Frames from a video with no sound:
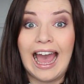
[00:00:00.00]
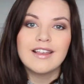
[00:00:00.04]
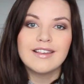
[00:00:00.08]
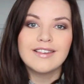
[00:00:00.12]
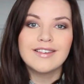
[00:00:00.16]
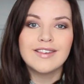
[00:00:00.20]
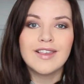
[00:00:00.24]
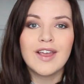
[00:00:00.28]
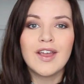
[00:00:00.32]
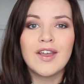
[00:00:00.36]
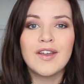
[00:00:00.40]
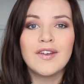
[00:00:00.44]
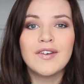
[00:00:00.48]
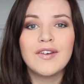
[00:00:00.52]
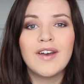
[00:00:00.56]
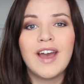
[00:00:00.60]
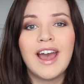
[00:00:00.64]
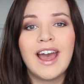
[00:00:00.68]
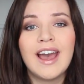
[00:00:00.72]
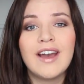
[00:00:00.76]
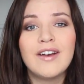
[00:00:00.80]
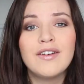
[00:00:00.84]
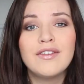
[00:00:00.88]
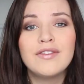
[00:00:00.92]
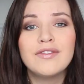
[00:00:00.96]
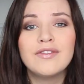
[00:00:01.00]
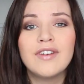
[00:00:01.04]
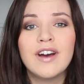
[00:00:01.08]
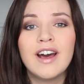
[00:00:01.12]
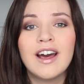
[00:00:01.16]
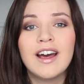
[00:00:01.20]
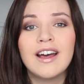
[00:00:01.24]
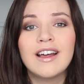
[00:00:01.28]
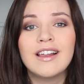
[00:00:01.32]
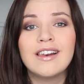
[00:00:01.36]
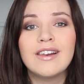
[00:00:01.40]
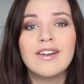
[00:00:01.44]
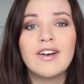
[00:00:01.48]
So how
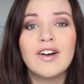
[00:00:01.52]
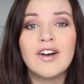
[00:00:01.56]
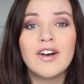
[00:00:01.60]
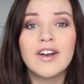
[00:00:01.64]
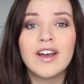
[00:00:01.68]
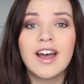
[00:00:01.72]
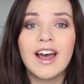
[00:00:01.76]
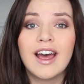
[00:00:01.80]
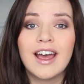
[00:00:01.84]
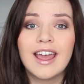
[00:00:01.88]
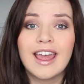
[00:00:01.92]
far along?